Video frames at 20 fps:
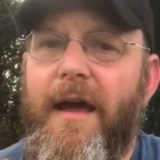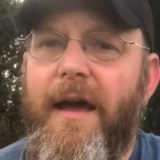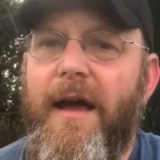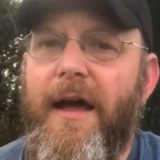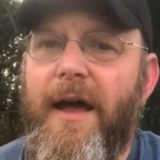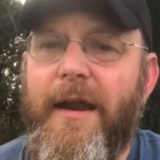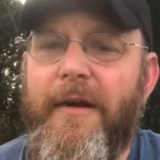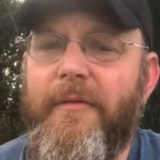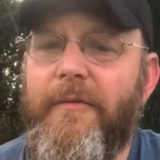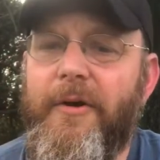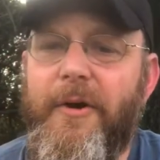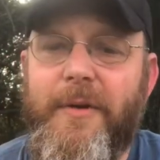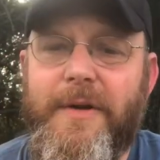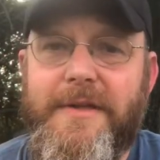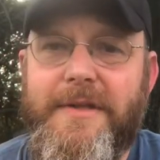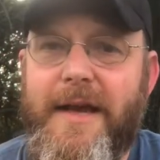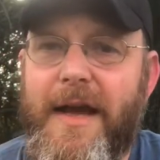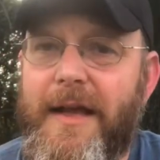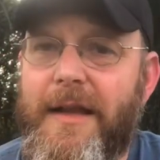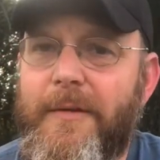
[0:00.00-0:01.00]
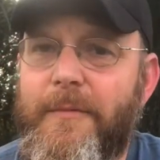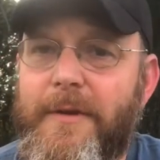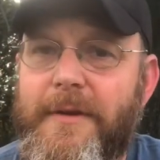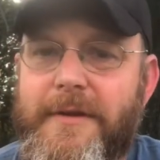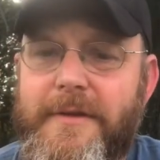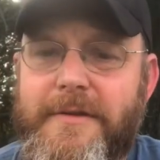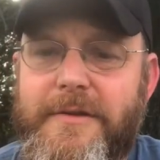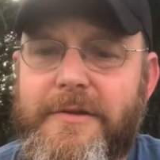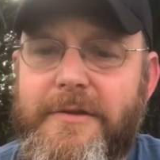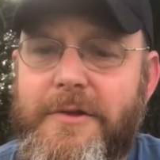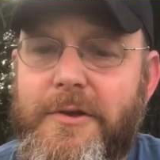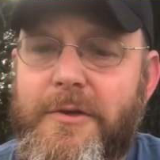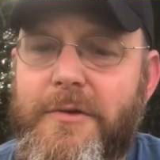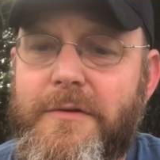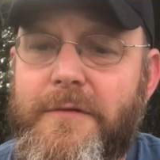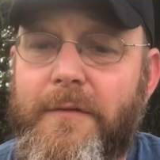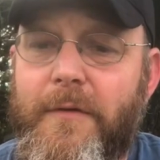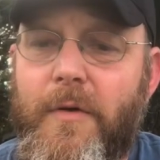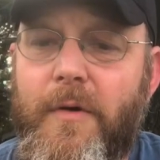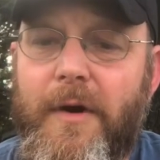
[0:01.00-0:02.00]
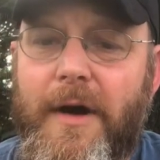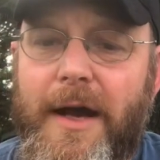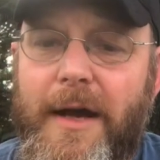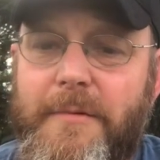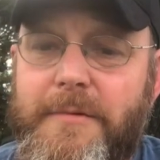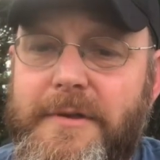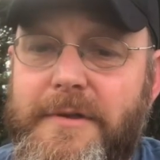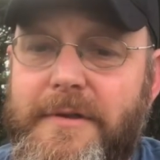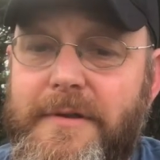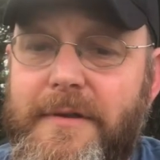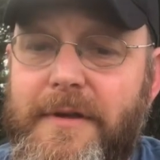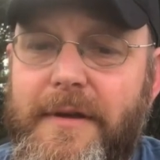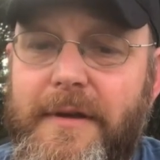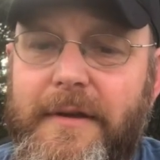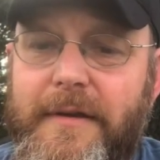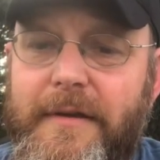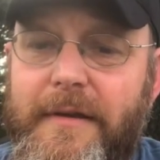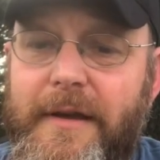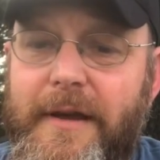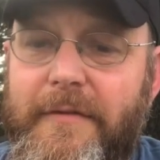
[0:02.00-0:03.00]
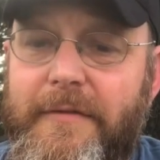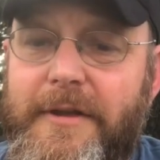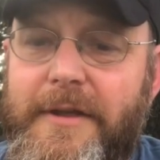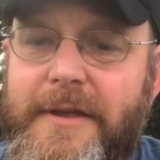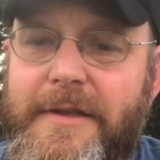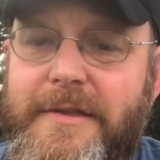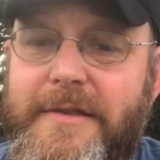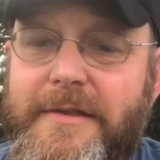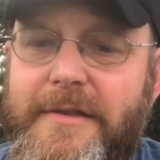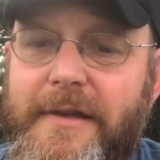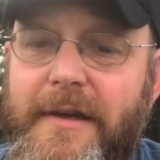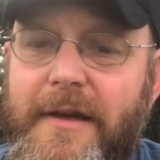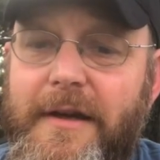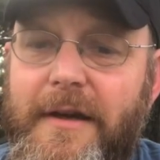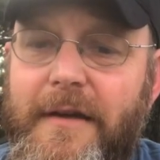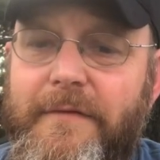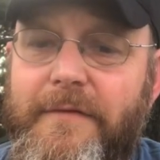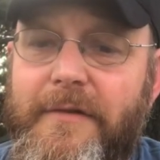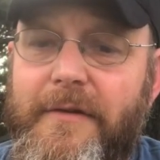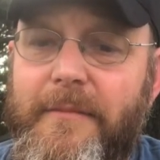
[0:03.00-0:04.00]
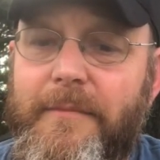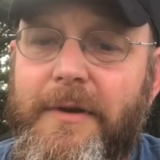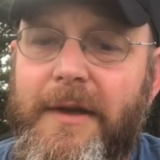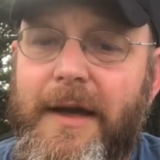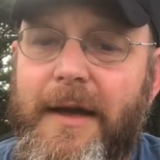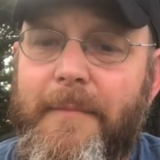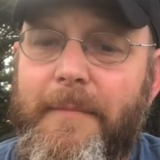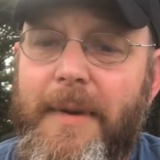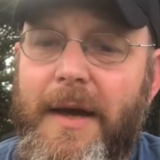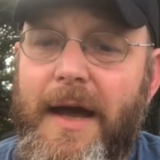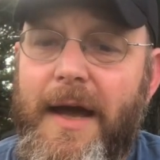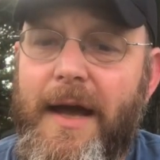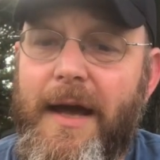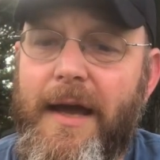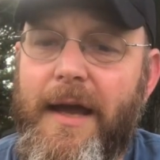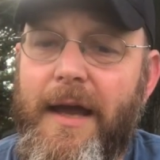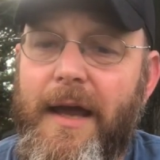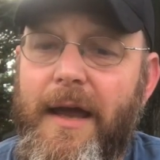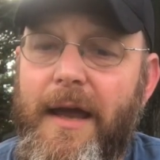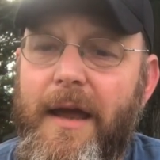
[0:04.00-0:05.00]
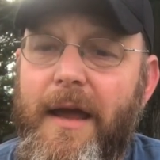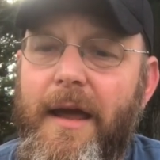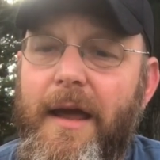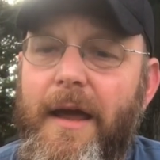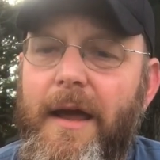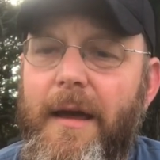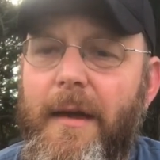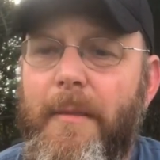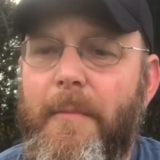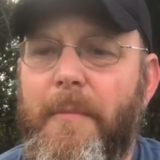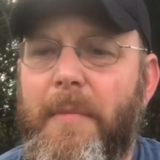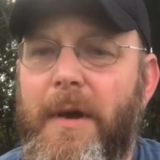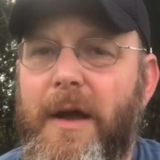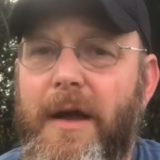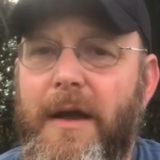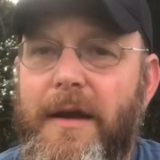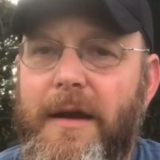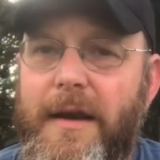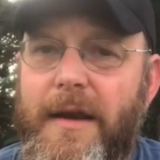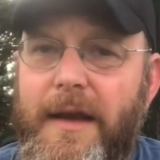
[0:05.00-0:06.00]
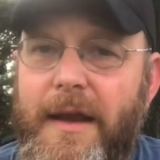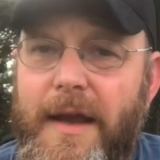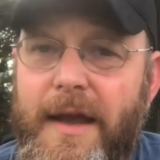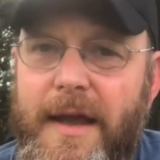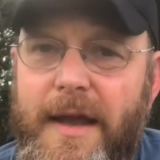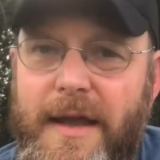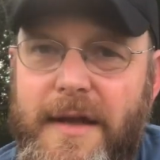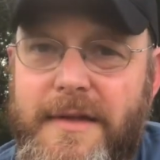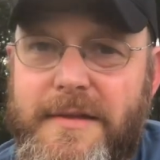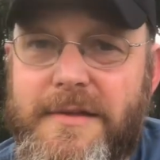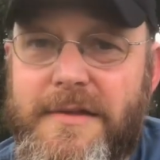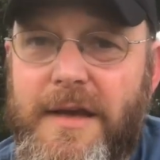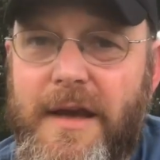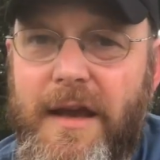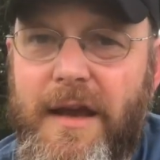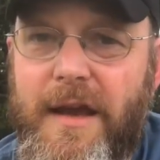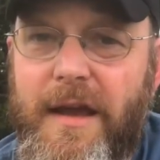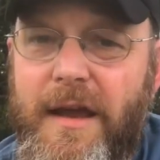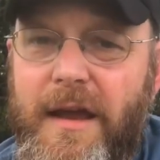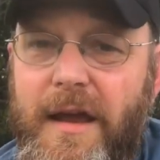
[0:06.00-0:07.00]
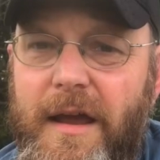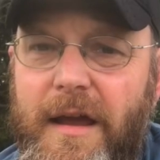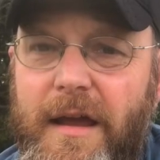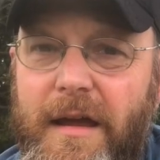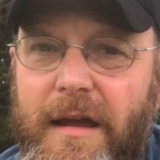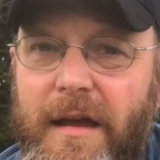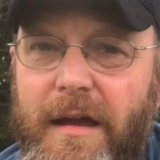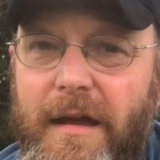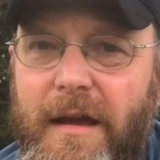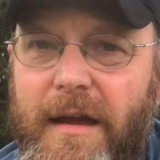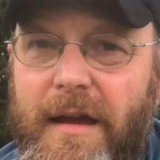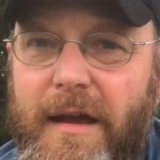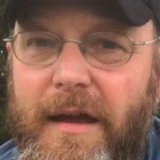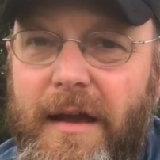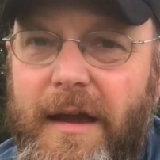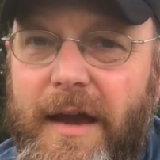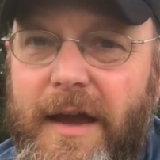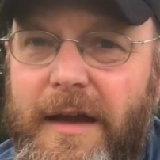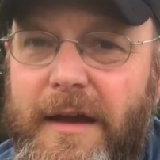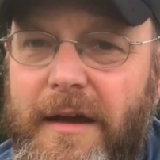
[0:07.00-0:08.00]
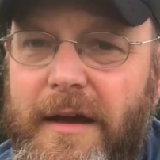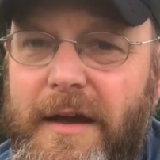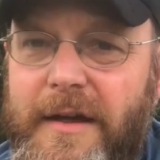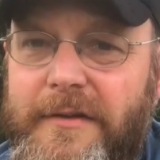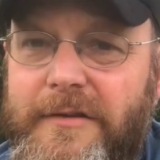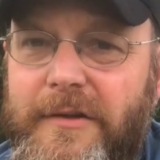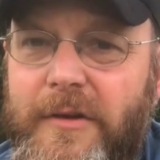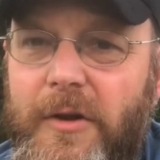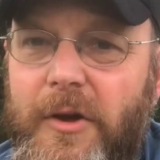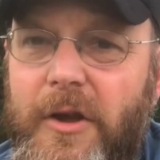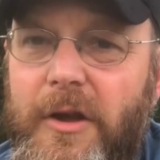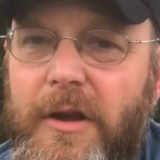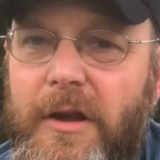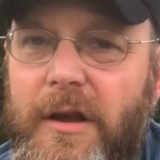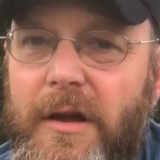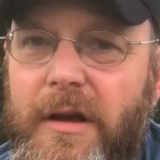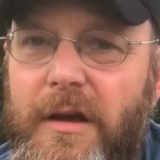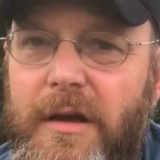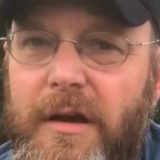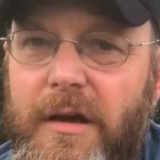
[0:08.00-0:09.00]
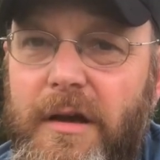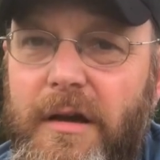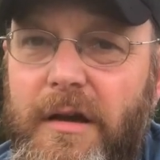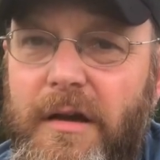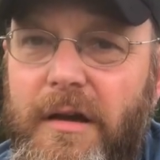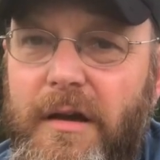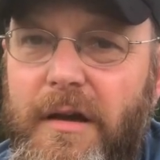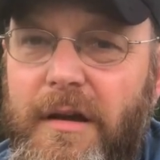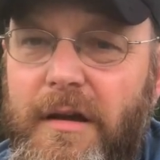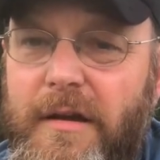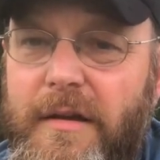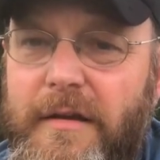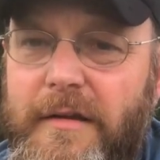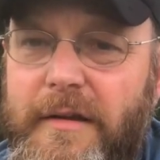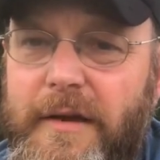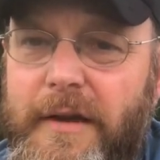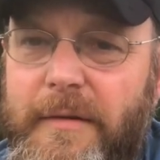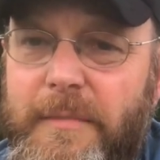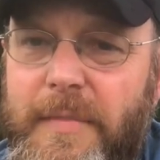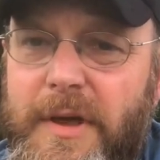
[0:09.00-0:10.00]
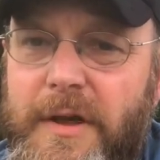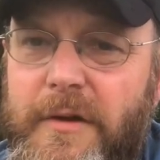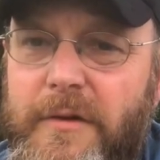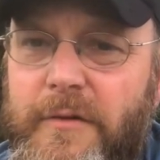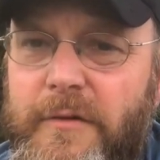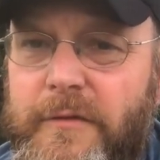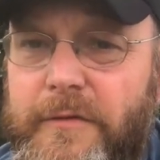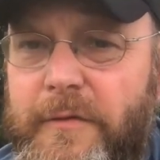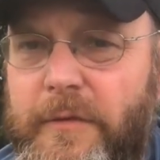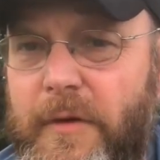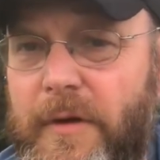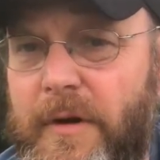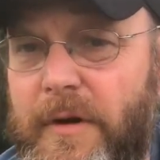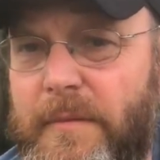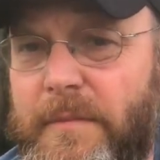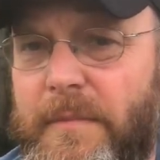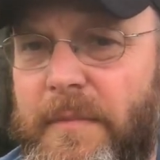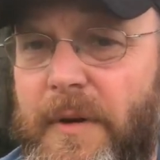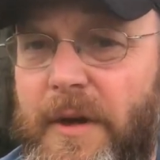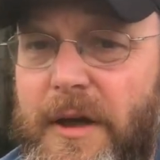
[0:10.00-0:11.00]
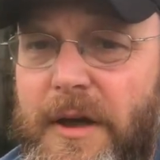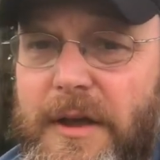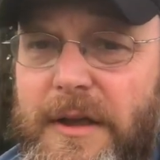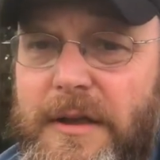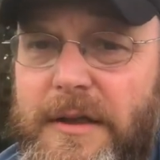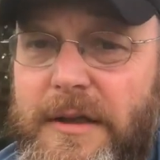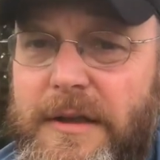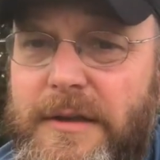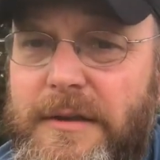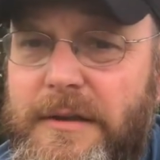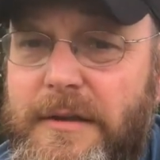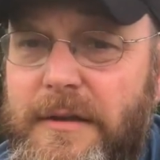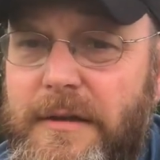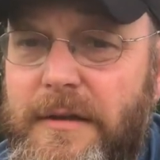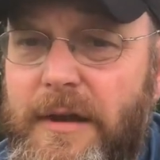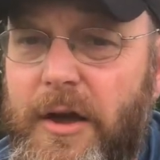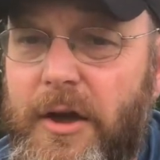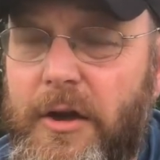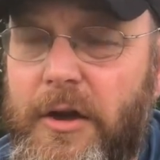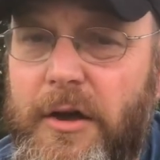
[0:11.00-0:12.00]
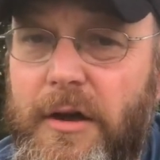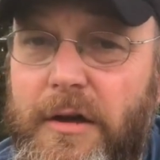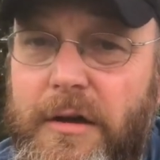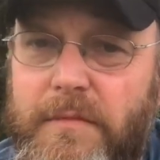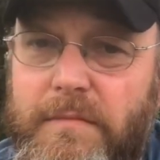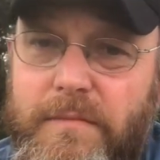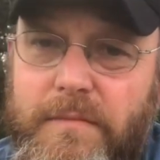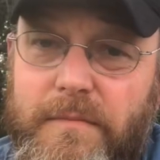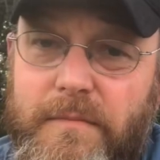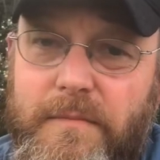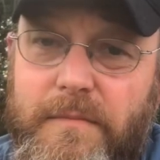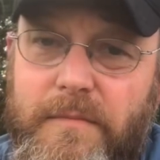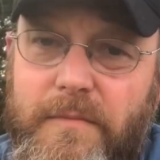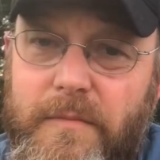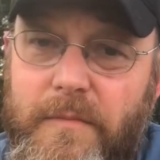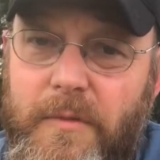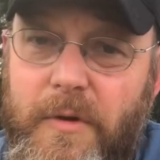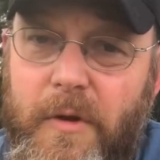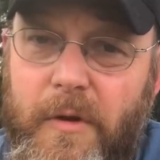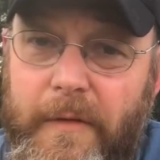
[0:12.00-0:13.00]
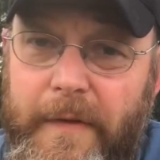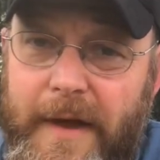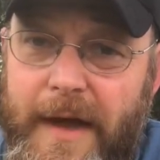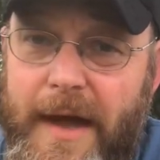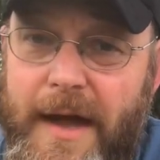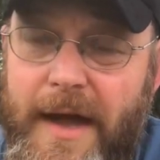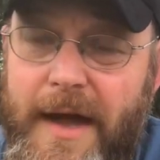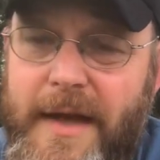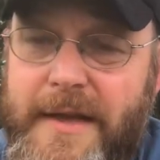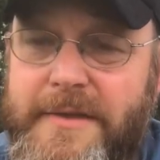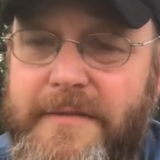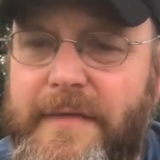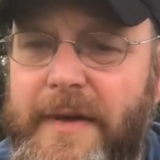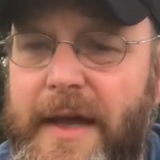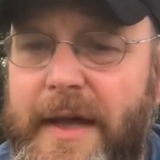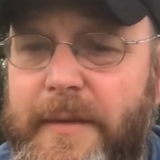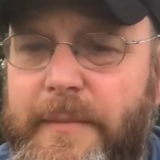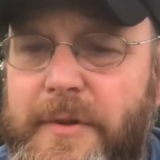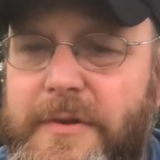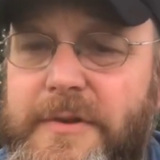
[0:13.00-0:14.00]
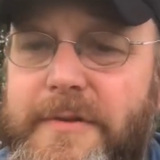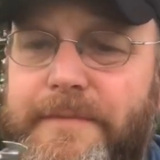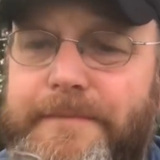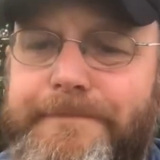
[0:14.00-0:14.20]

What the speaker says: I don't know exactly what this is used for. I was given this as a gift some time back, but it has a nice little hook that can be used for a hook on the hides of animals.